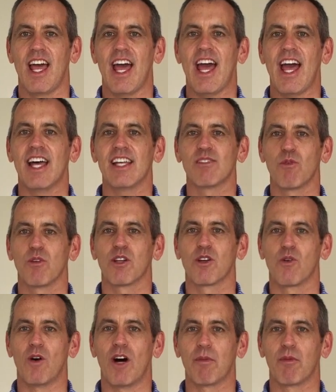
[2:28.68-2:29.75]
As with a
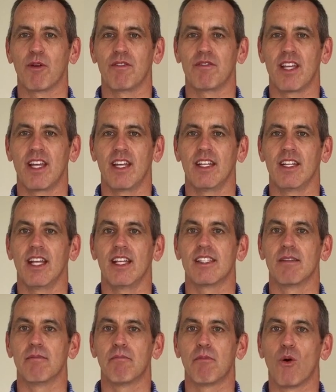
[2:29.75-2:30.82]
cooperative tenant,
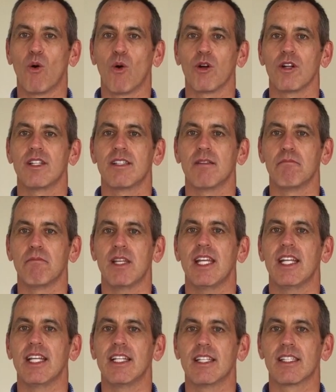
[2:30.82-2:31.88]
it's important to
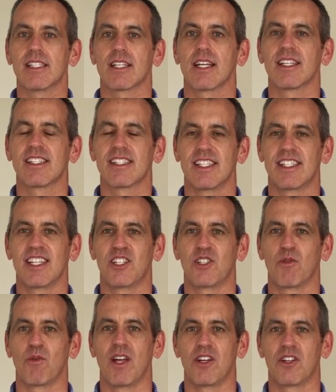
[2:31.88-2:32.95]
meet and discuss the
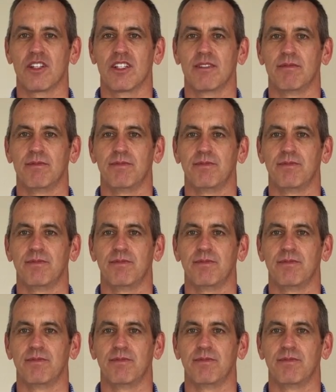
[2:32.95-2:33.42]
situation.